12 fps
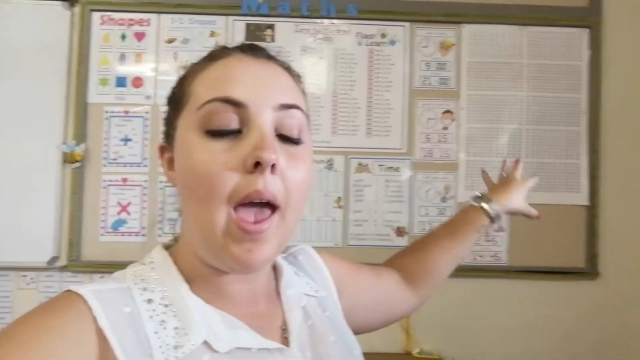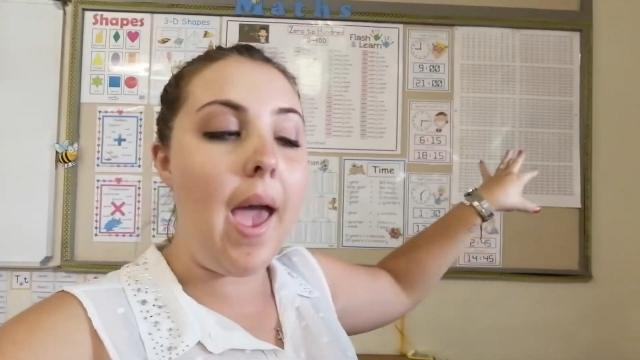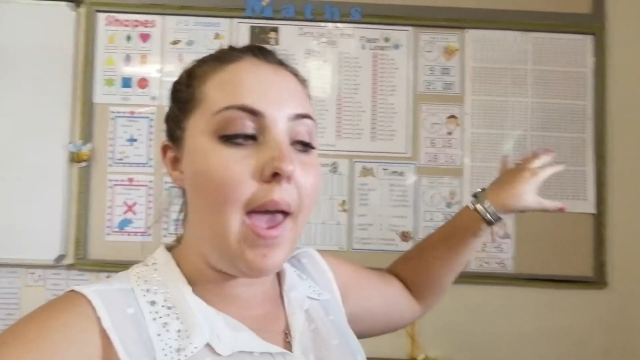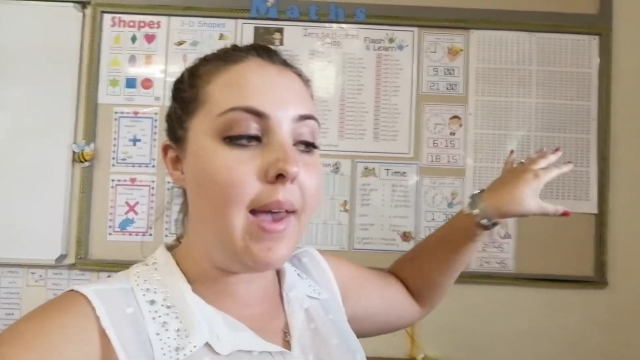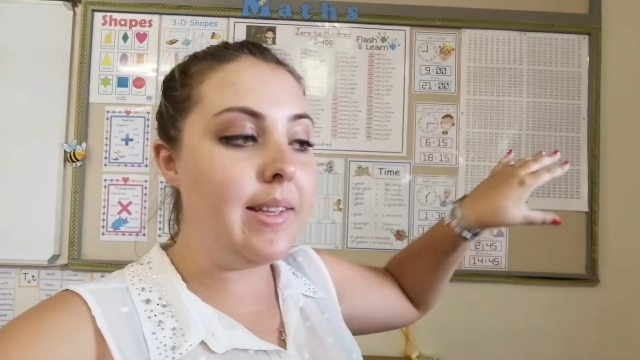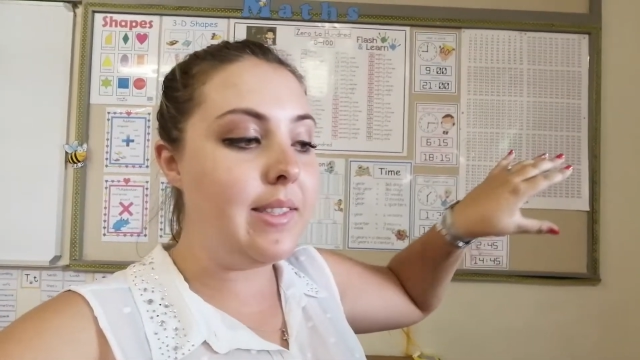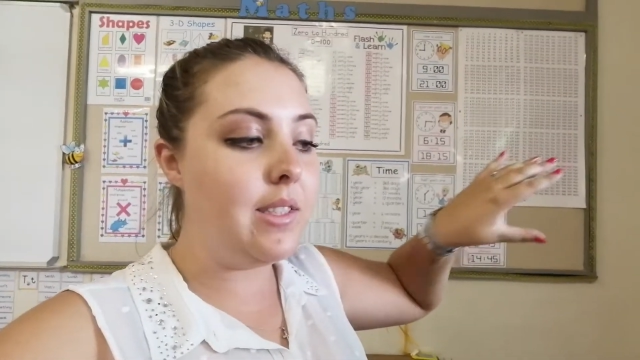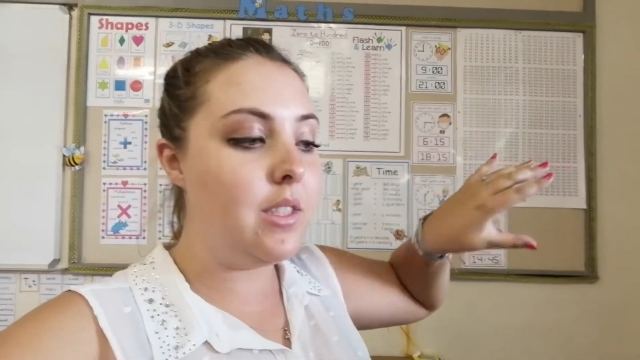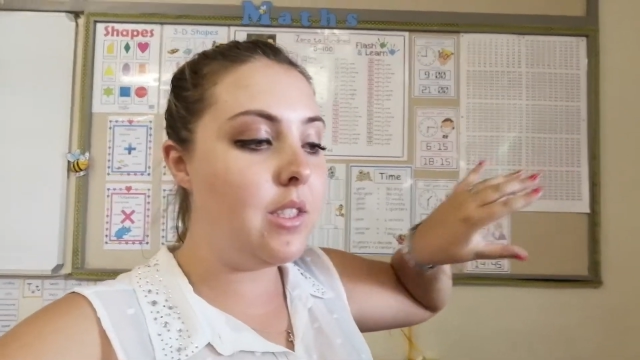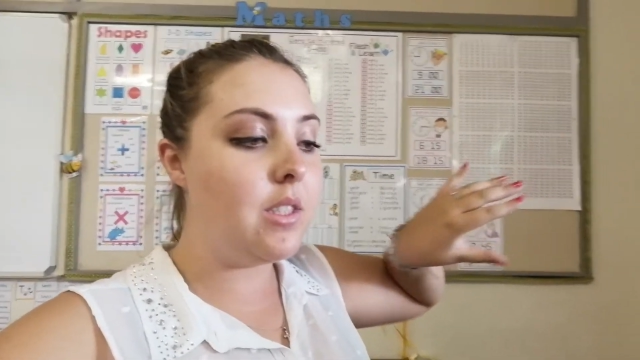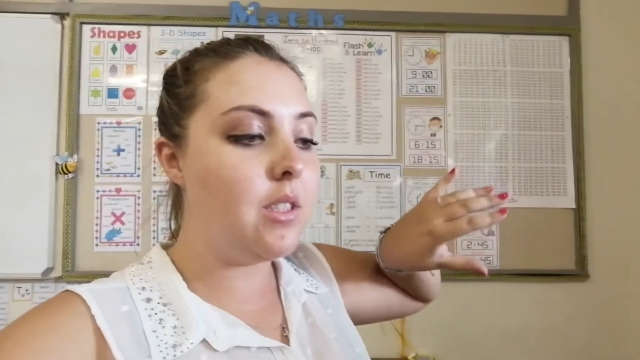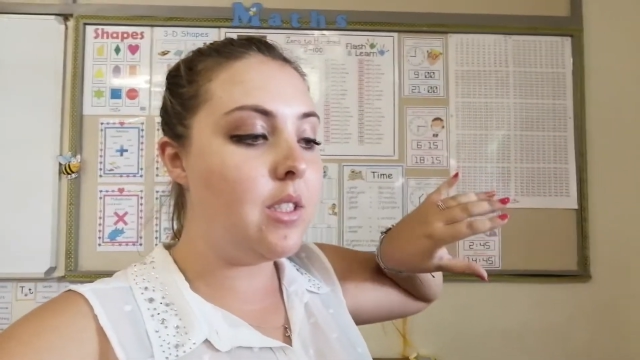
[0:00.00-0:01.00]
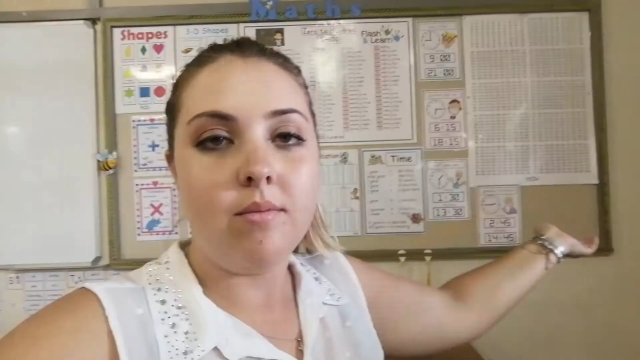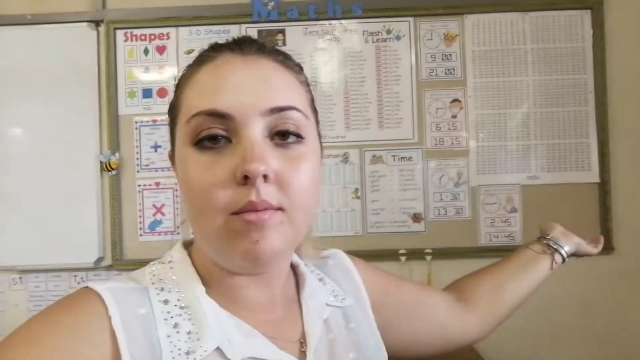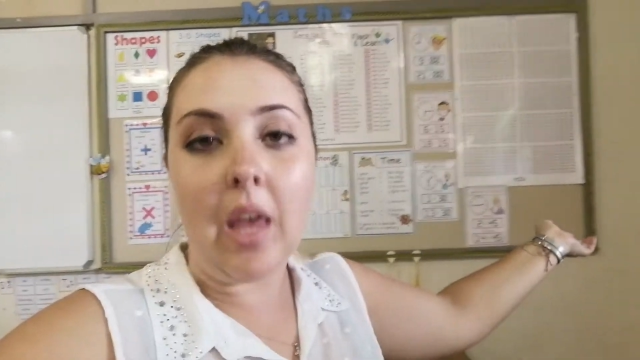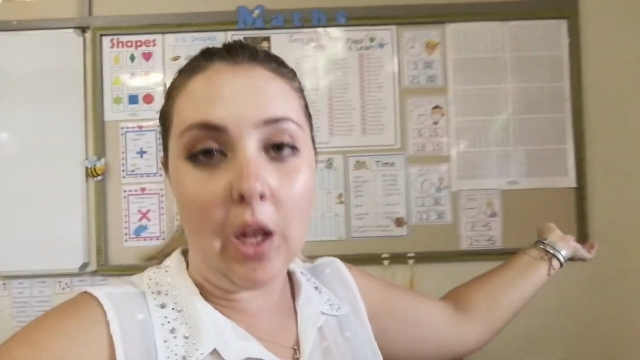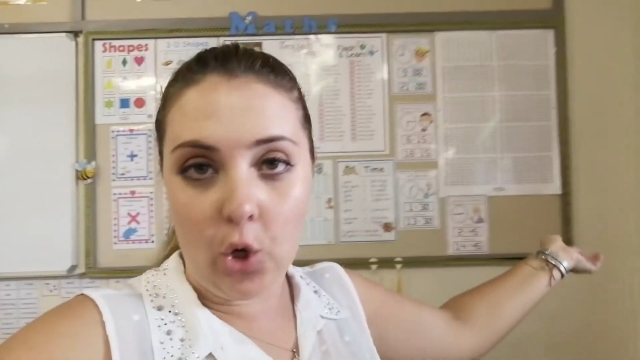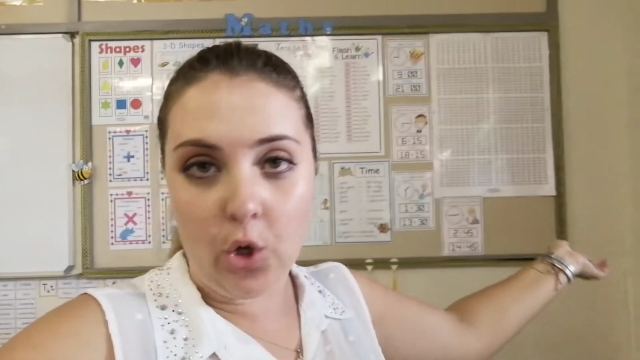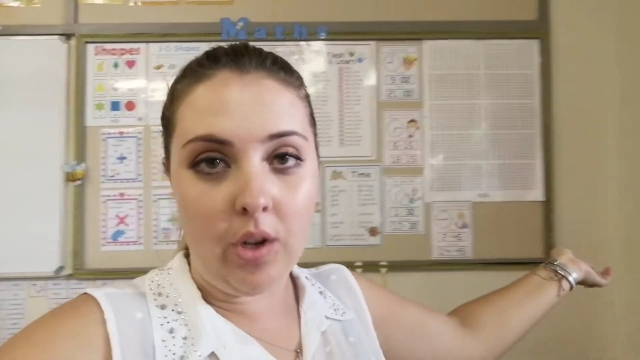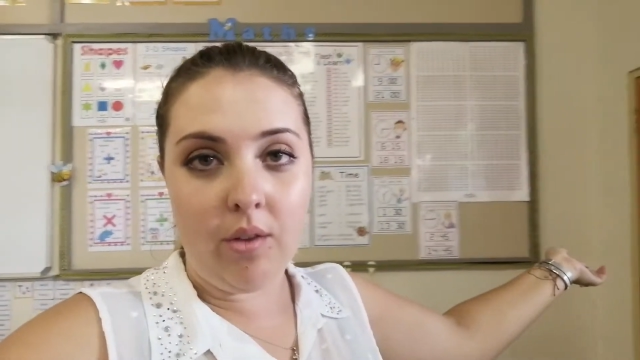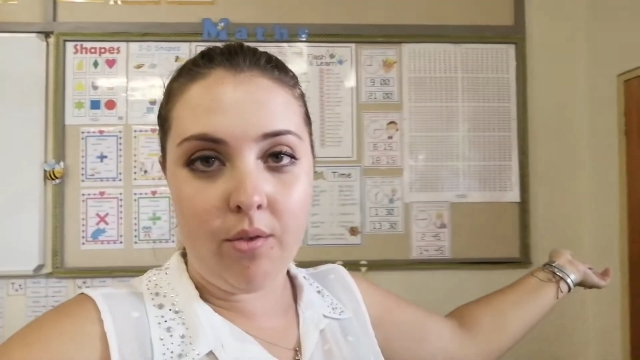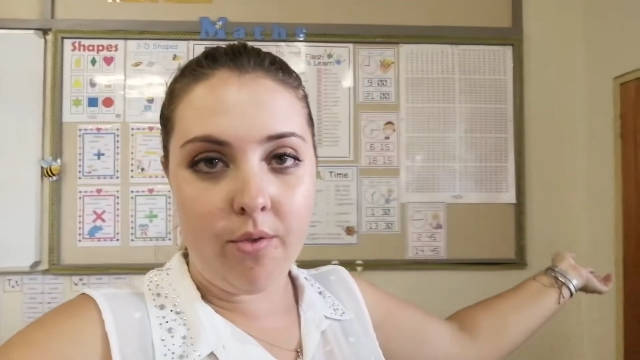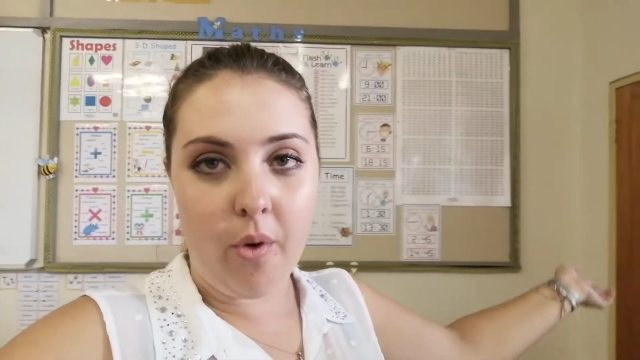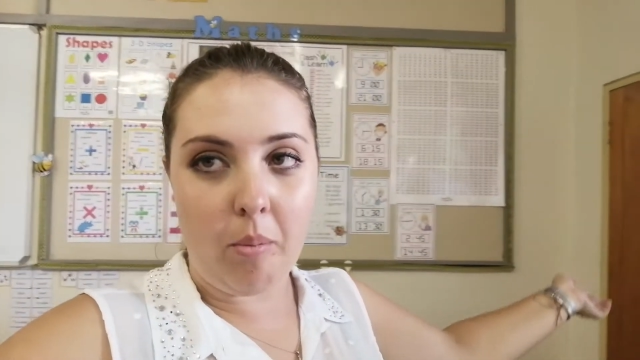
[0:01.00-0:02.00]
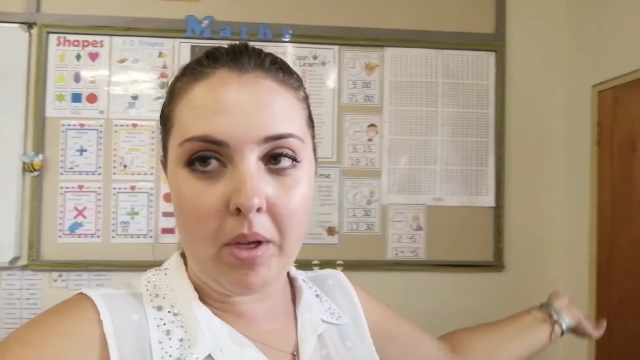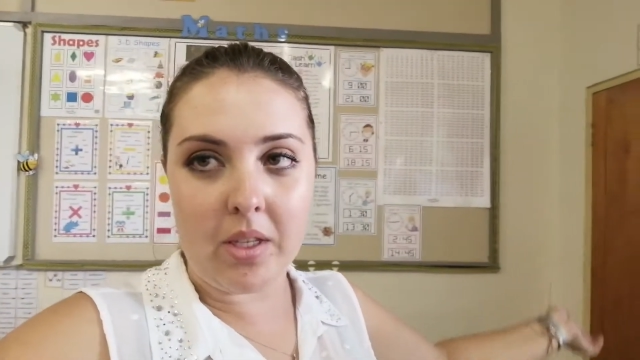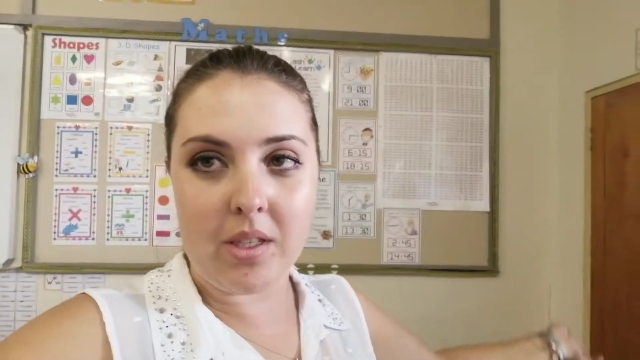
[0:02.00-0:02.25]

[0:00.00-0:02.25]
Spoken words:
and they're learning from it.